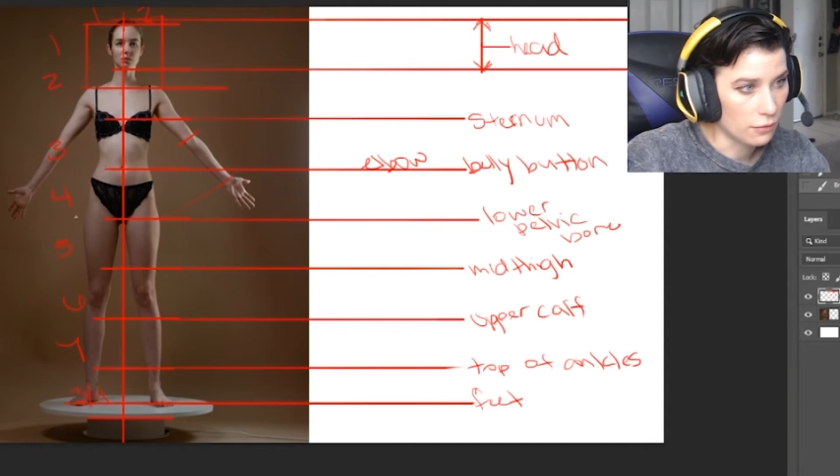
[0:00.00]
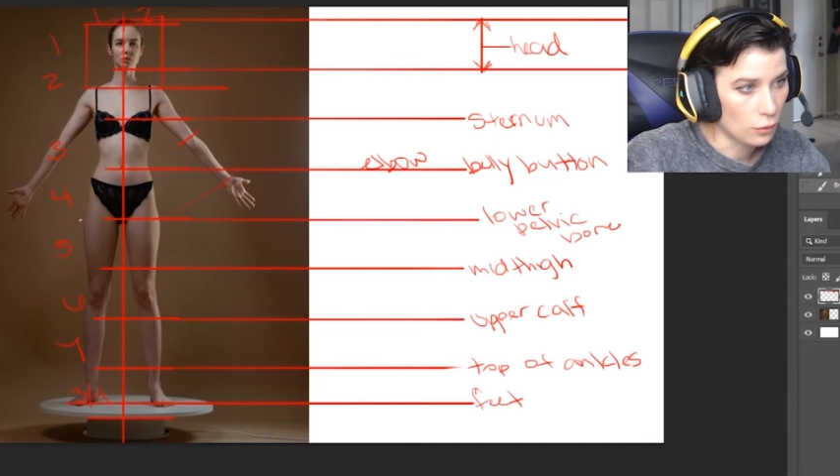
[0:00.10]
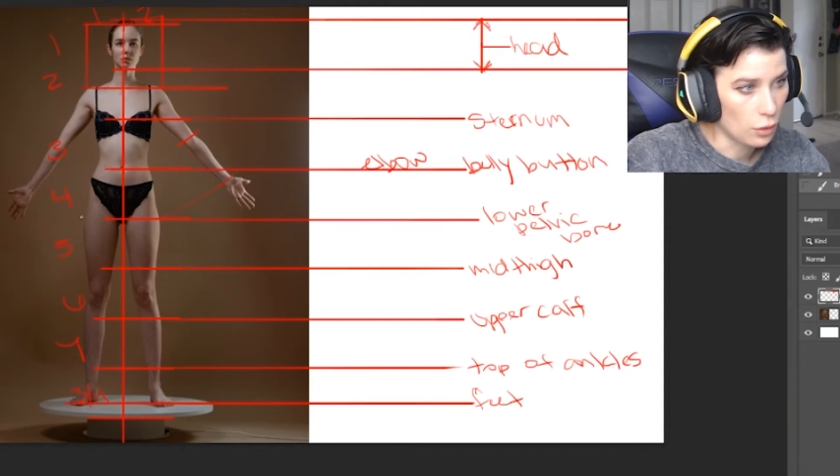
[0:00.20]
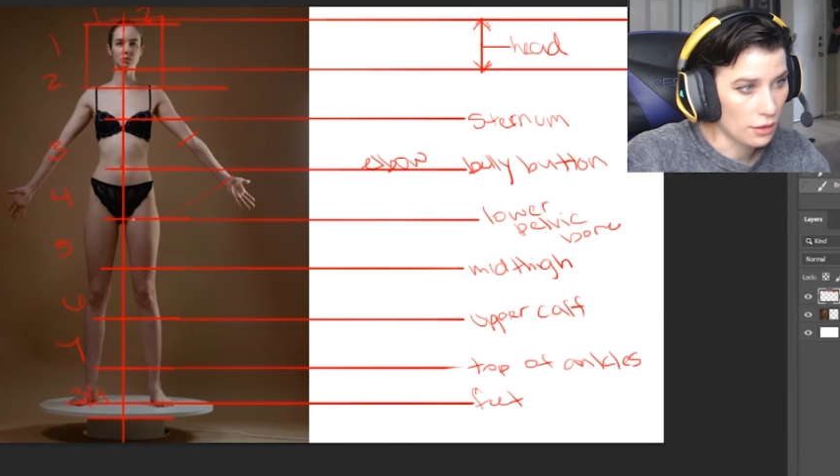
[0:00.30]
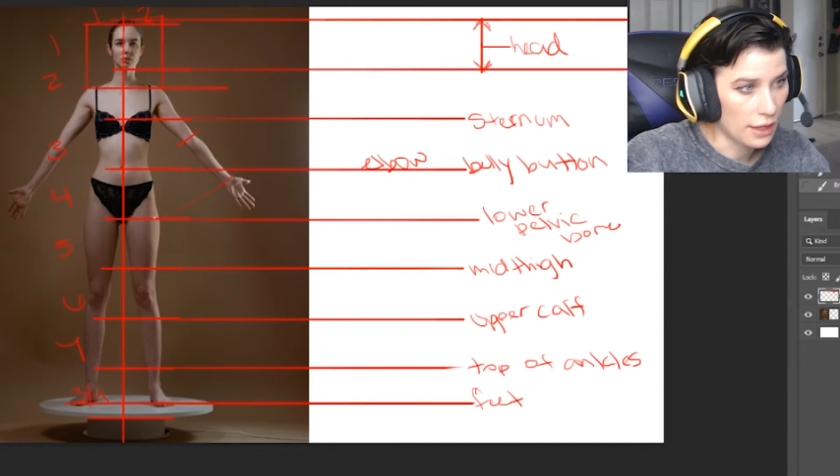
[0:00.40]

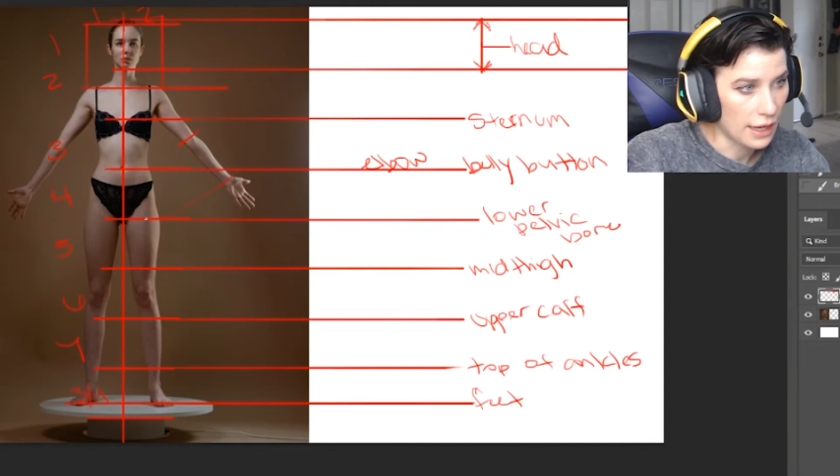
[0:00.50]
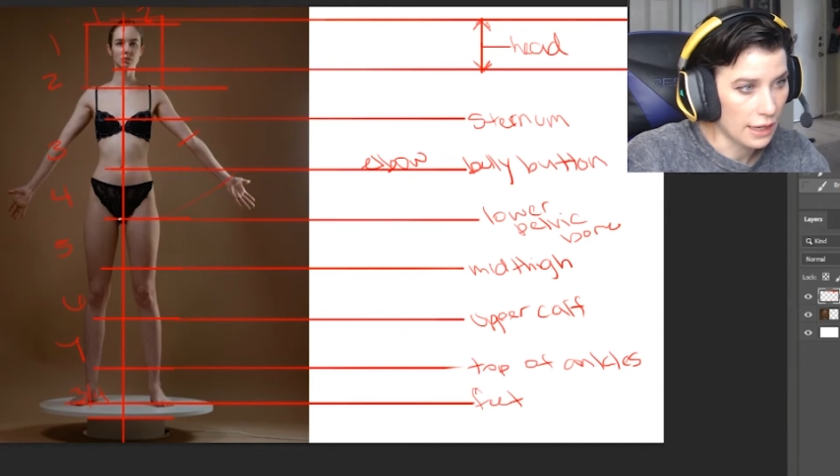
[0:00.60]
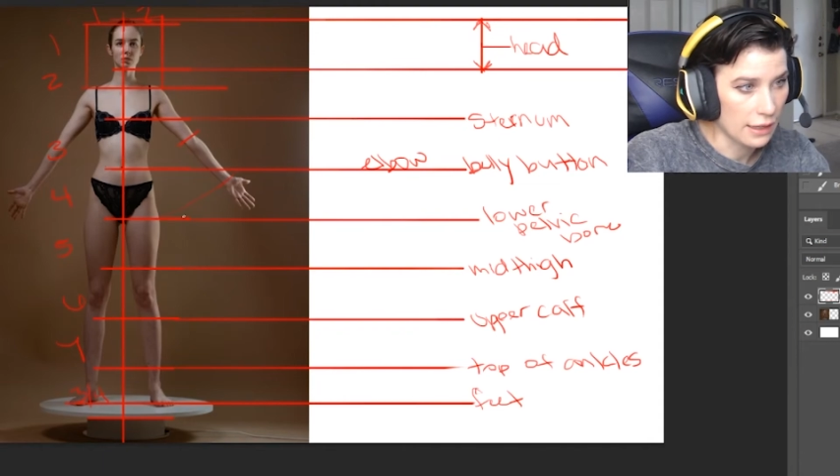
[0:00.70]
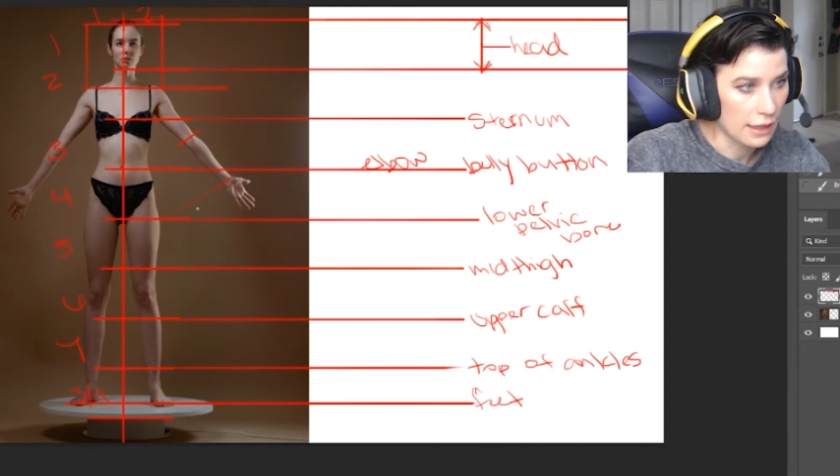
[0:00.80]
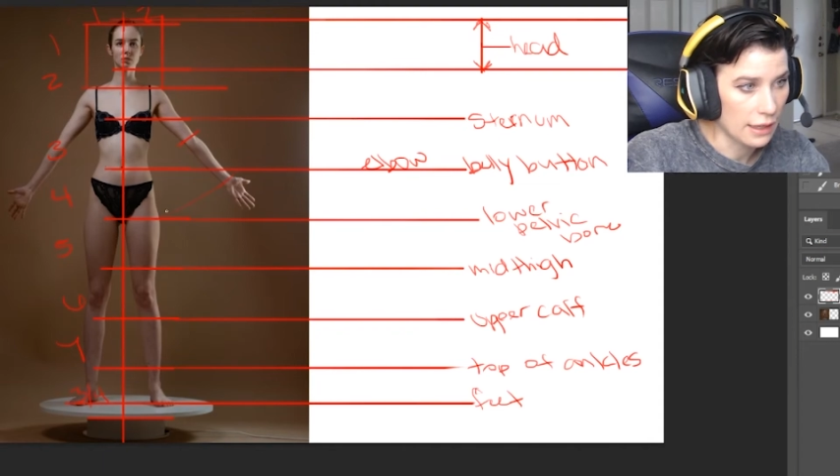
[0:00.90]
4th
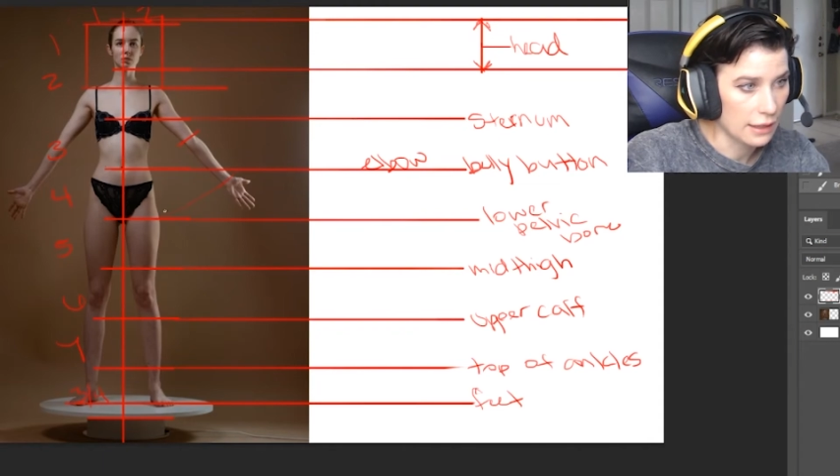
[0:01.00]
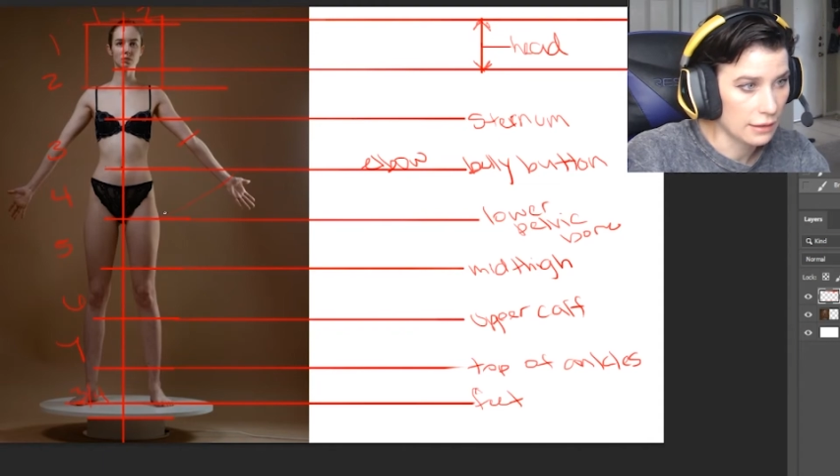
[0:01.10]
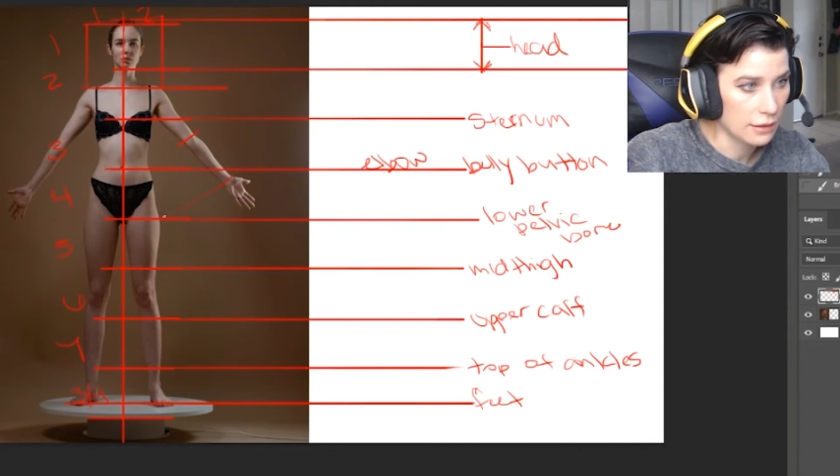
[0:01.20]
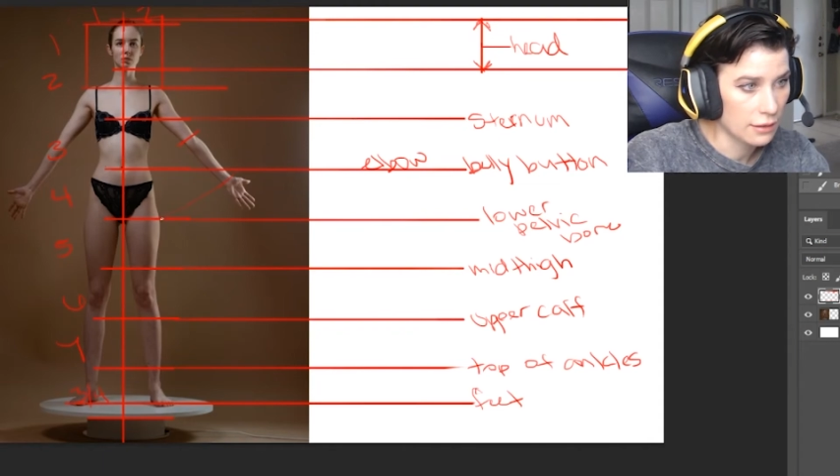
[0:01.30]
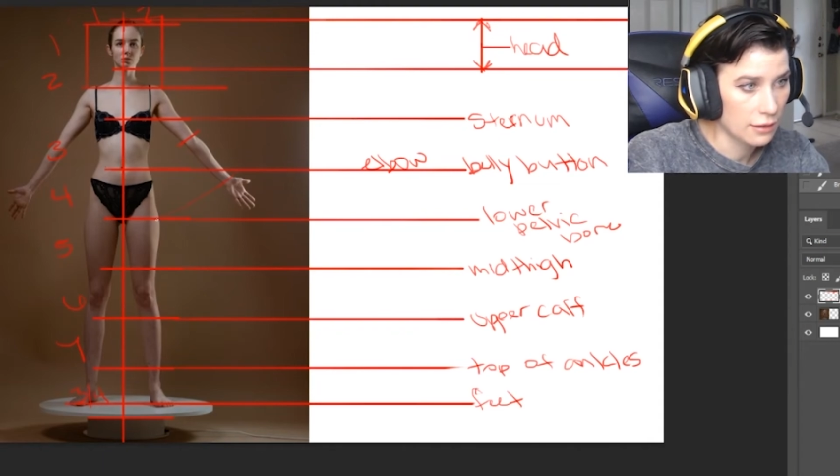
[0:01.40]
head
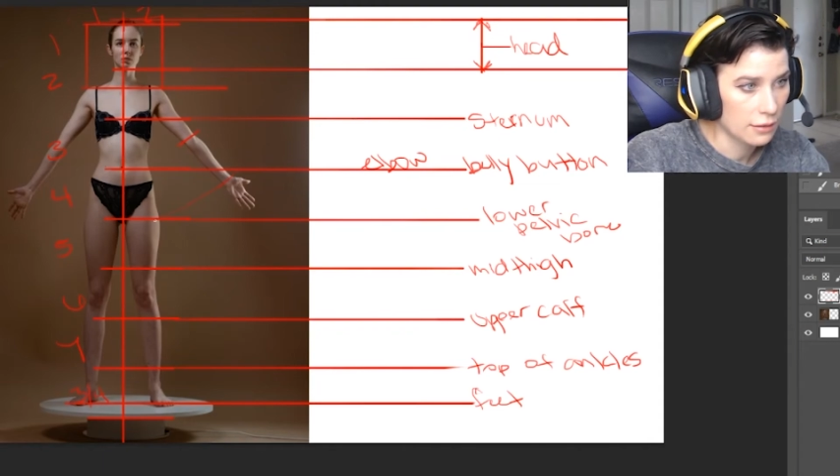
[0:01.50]
ends.